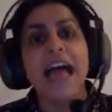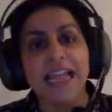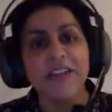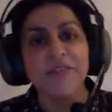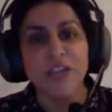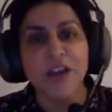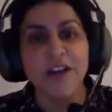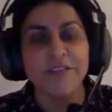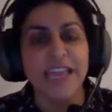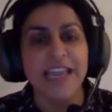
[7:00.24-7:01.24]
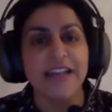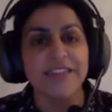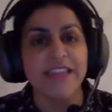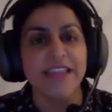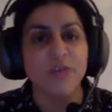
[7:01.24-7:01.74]
And every year they had
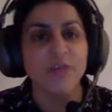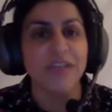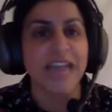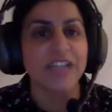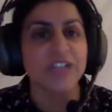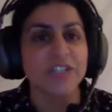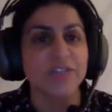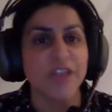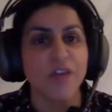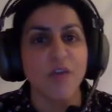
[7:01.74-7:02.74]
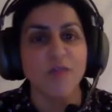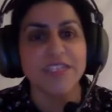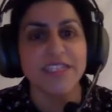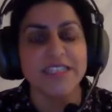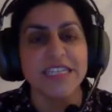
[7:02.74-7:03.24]
their sort of elections for their
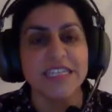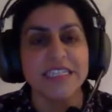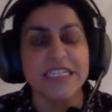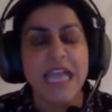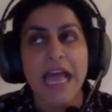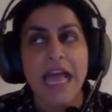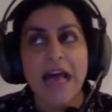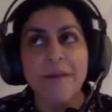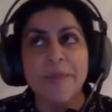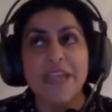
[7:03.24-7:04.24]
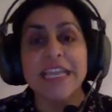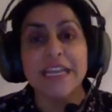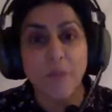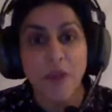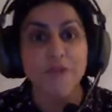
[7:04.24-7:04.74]
officers. And um, at the
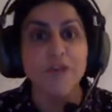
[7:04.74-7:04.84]
end of my